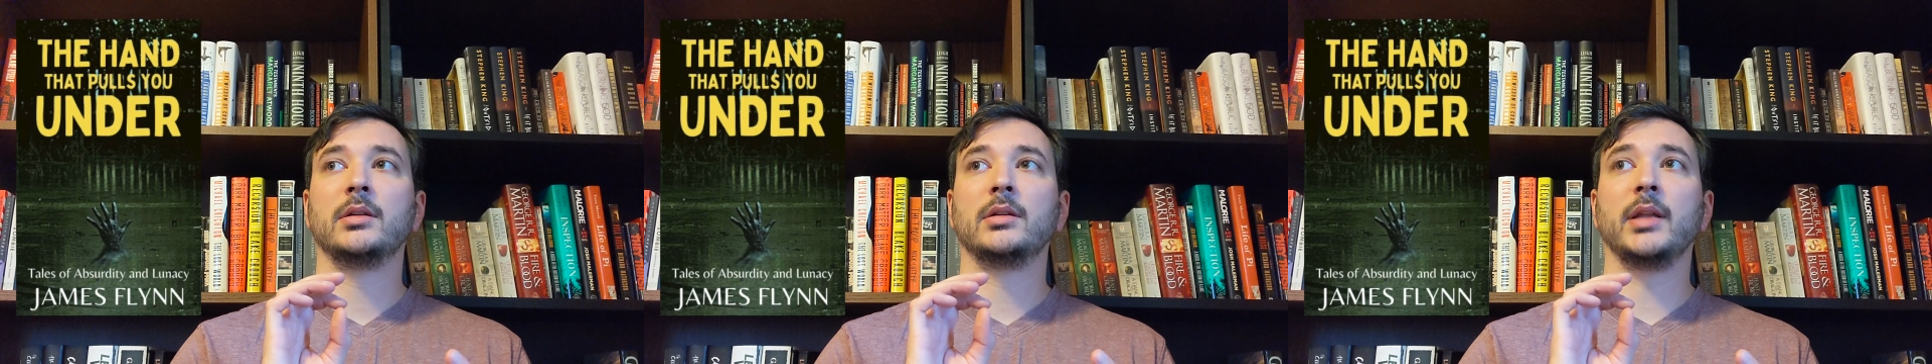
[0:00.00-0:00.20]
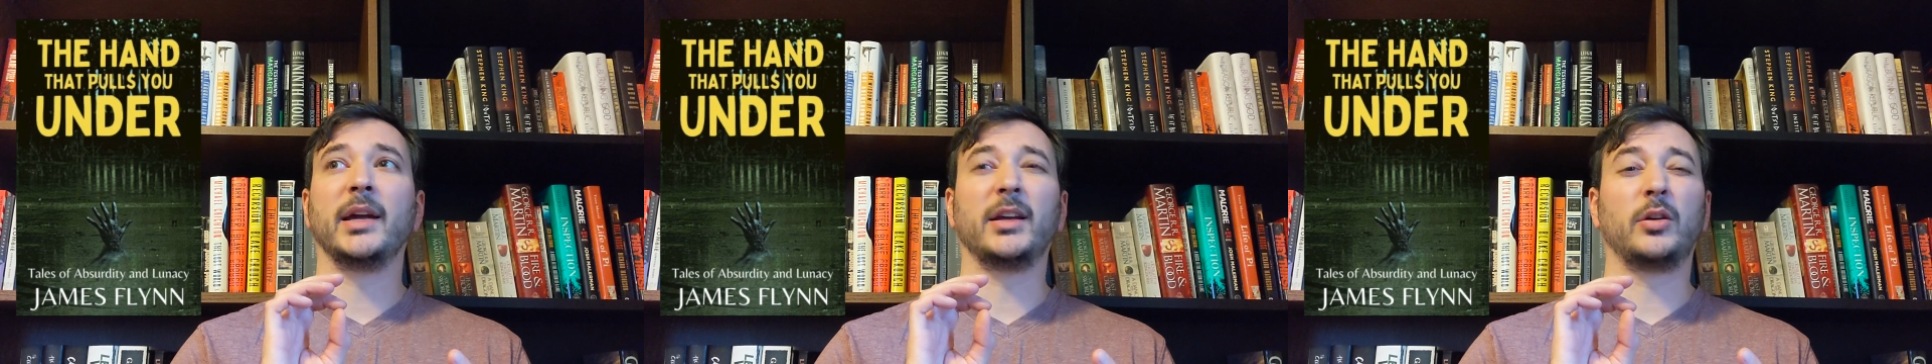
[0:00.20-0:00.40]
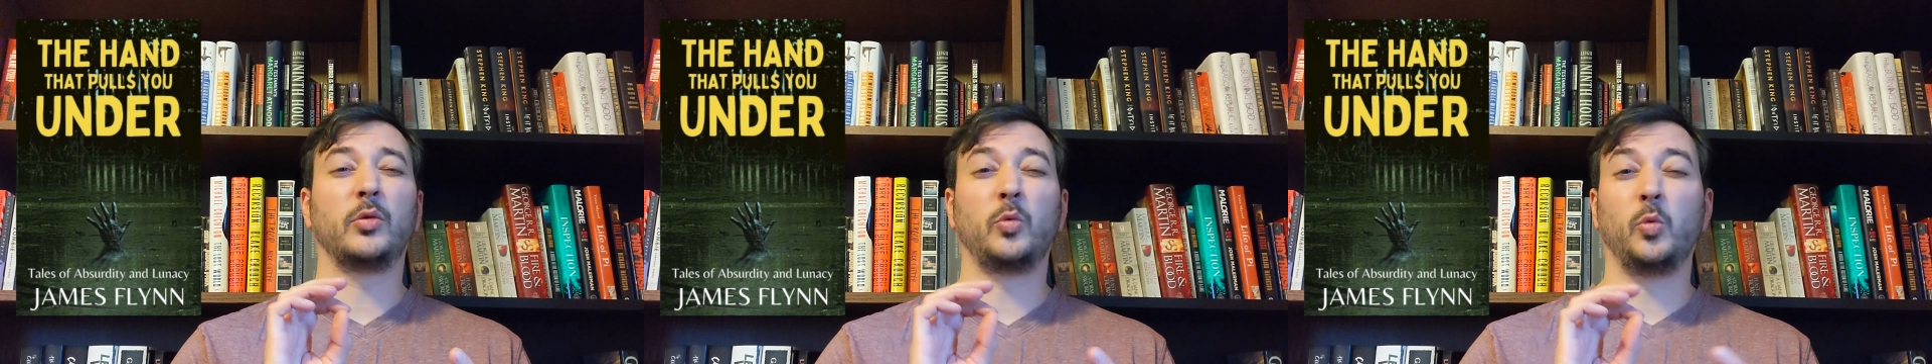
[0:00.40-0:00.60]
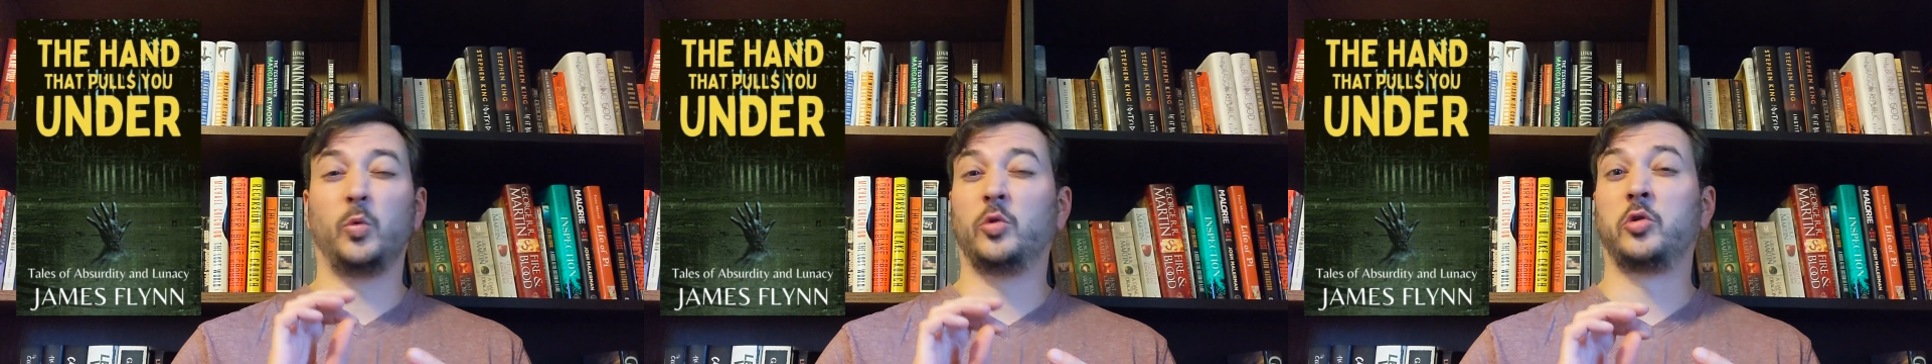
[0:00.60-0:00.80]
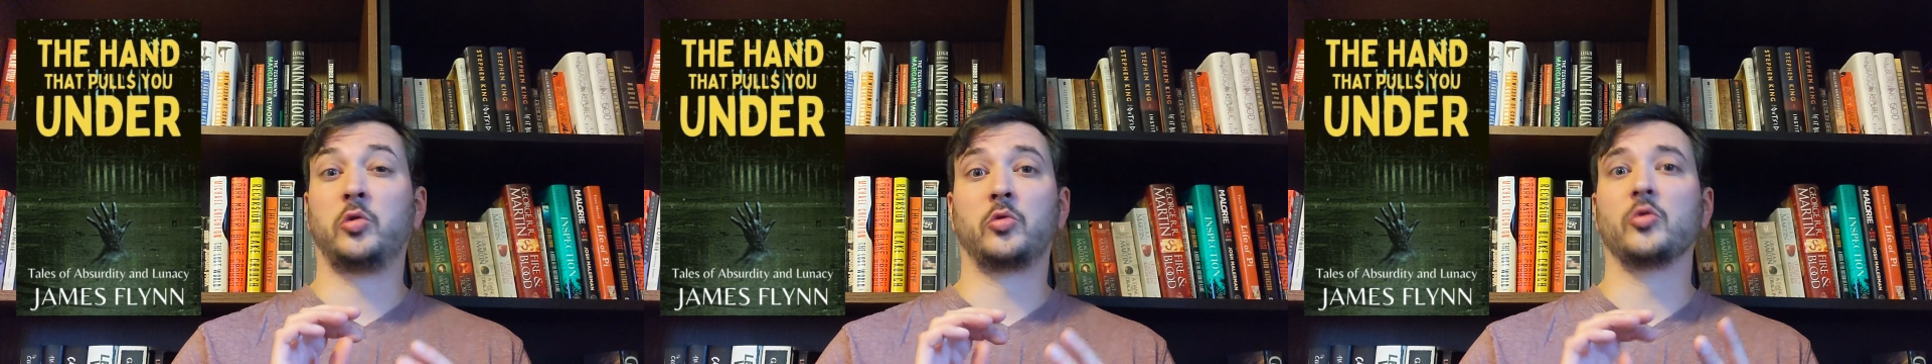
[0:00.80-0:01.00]
like
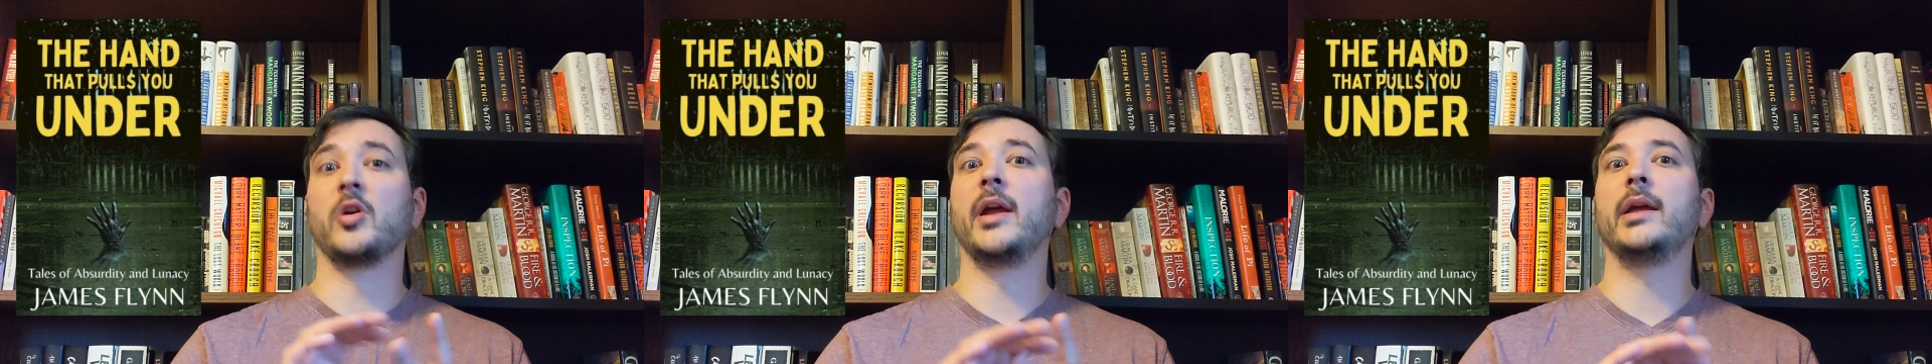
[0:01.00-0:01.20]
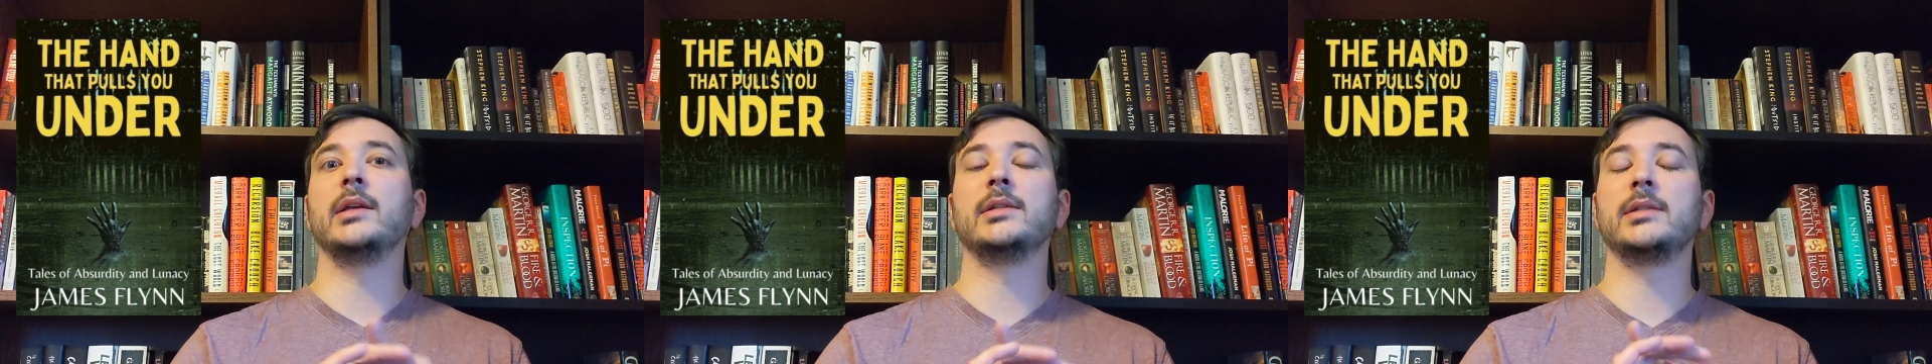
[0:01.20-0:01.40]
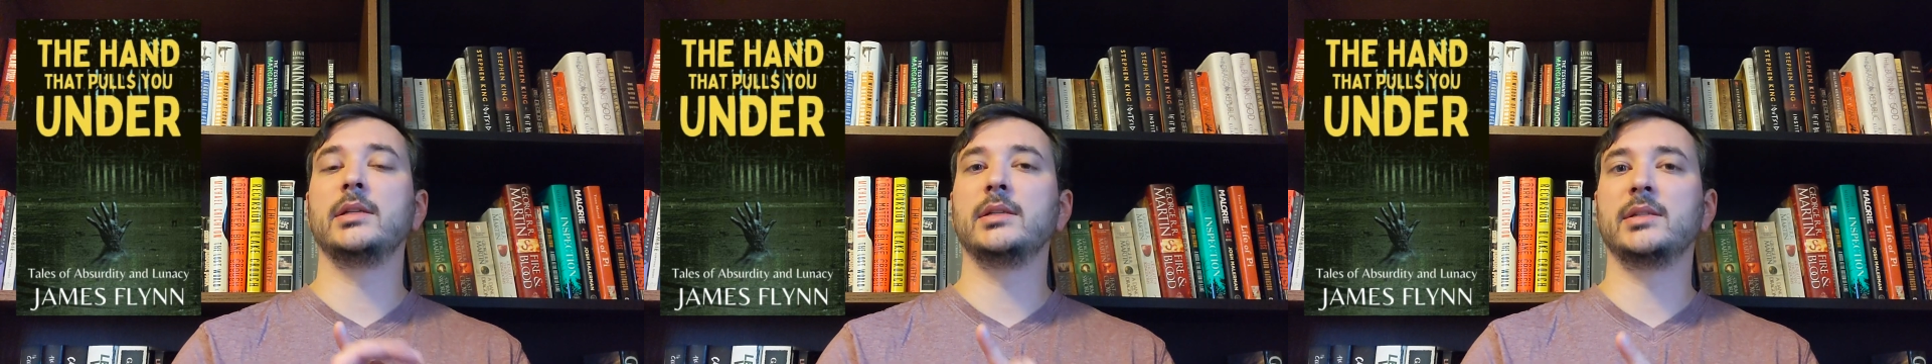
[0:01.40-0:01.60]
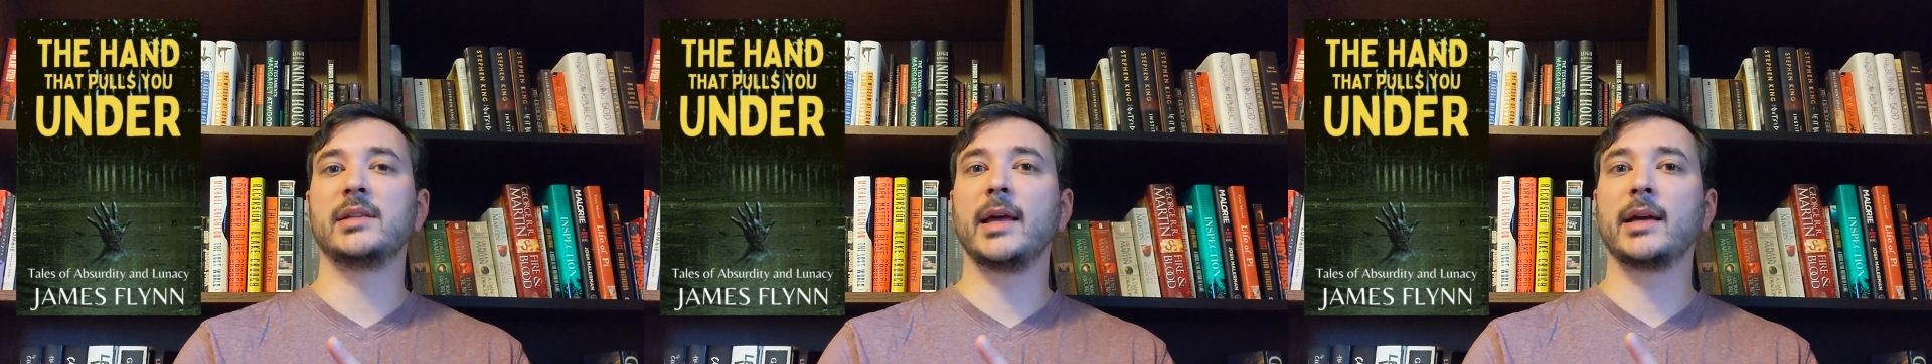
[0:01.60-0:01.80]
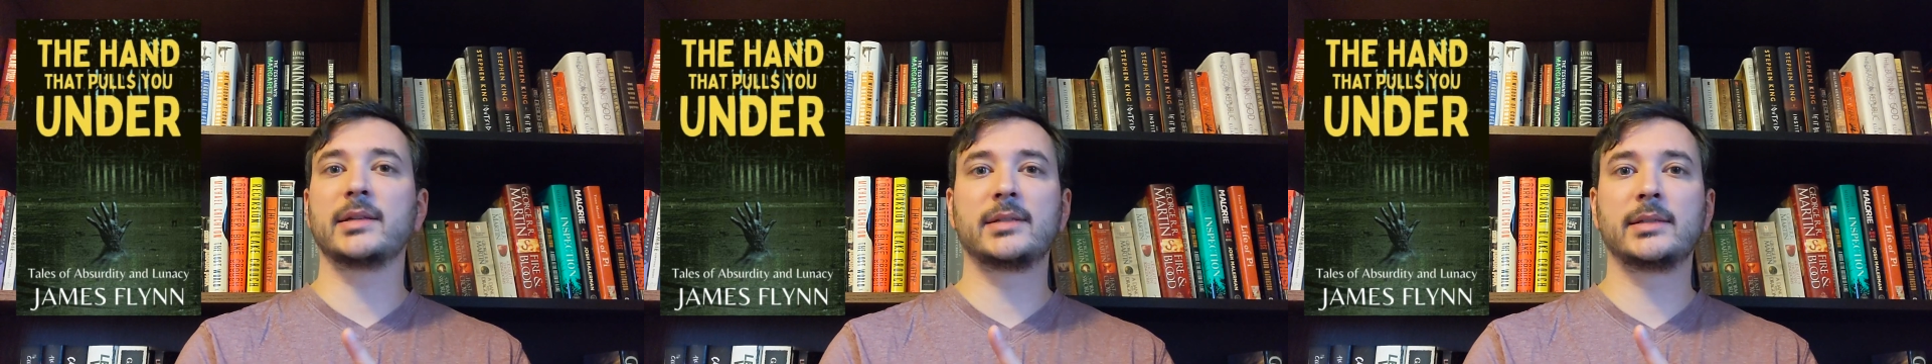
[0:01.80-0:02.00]
crazy
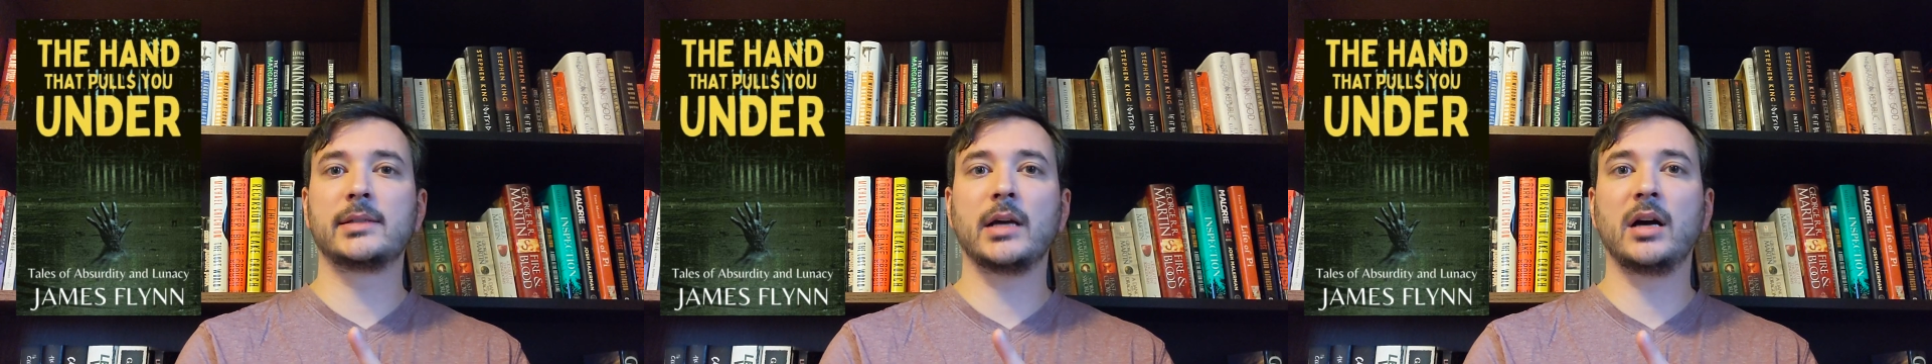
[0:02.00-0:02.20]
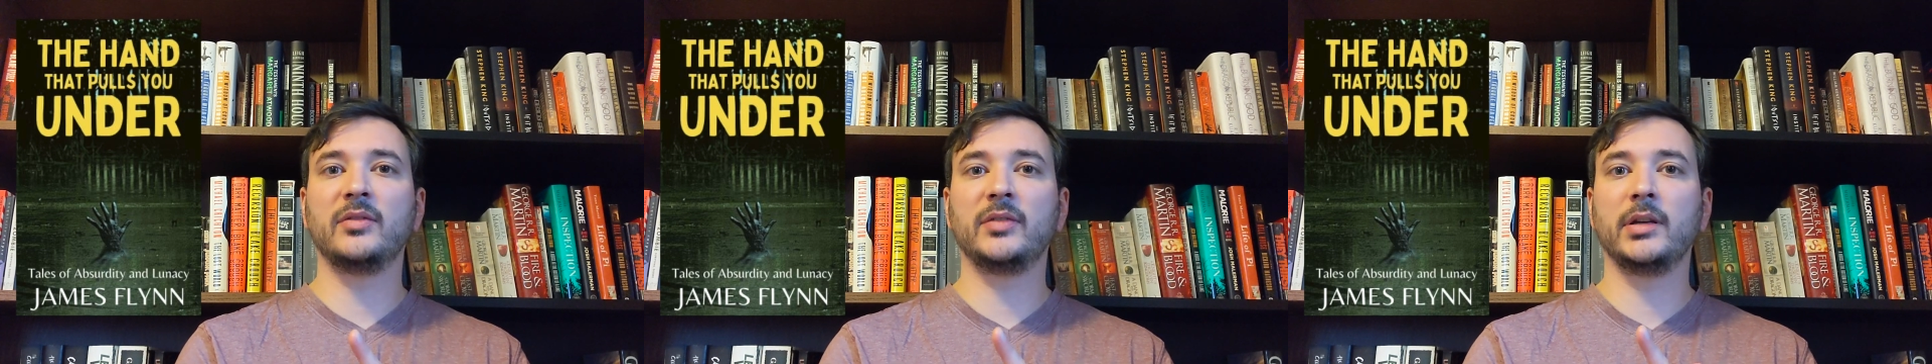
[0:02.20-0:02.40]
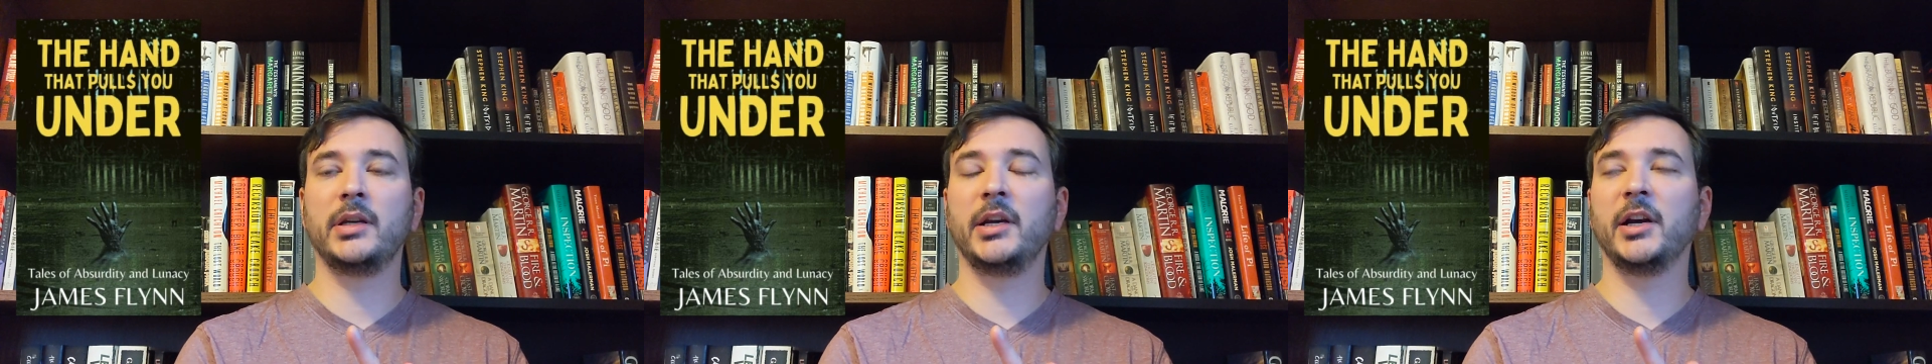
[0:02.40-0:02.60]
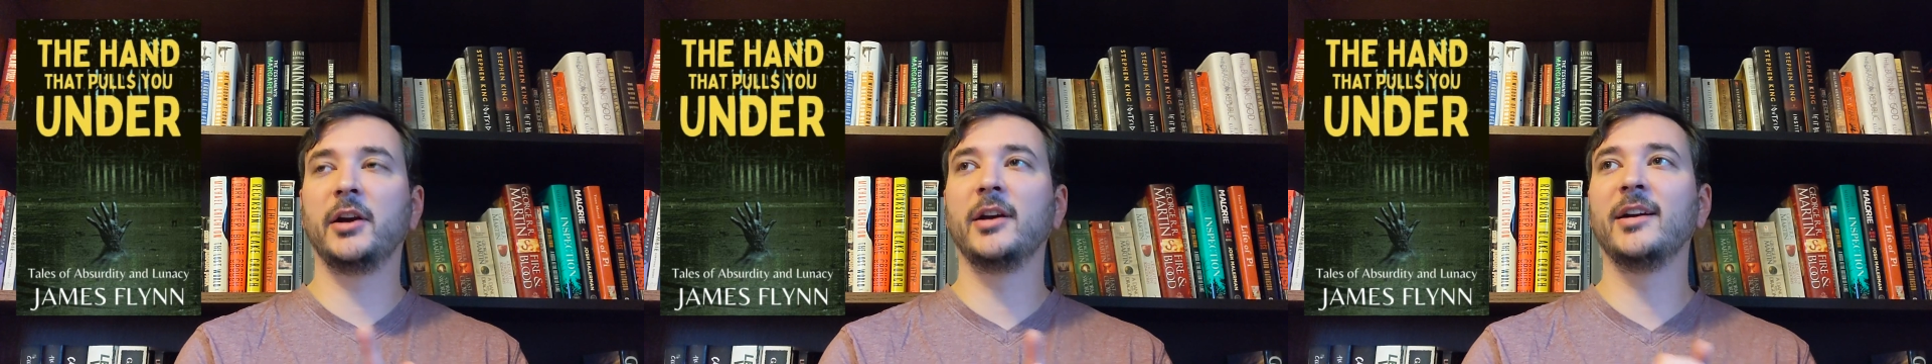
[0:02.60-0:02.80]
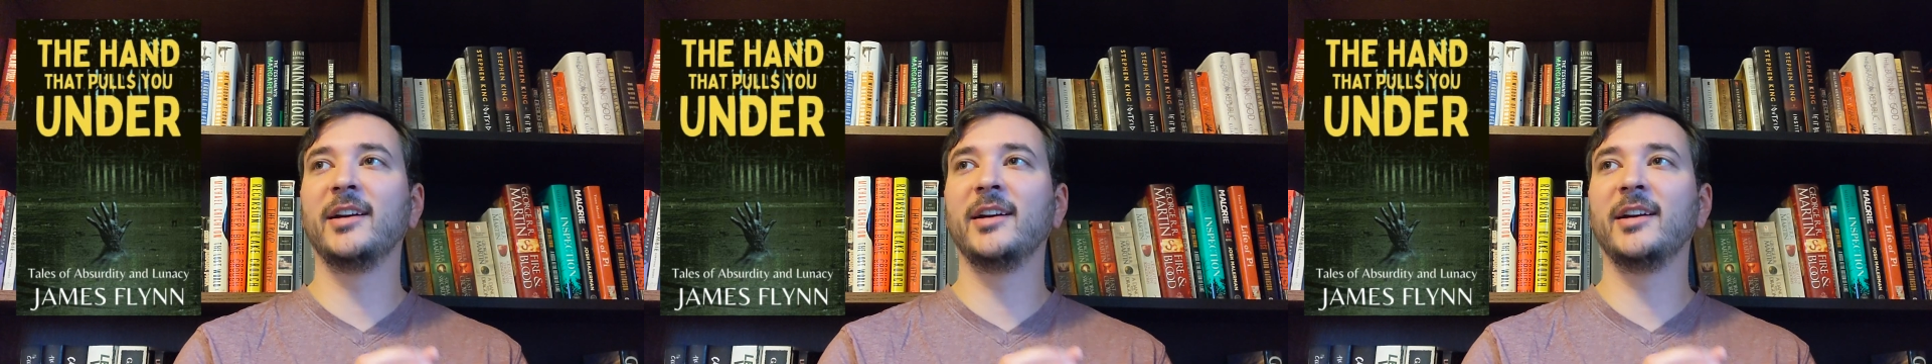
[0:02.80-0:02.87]
sex stuff in here,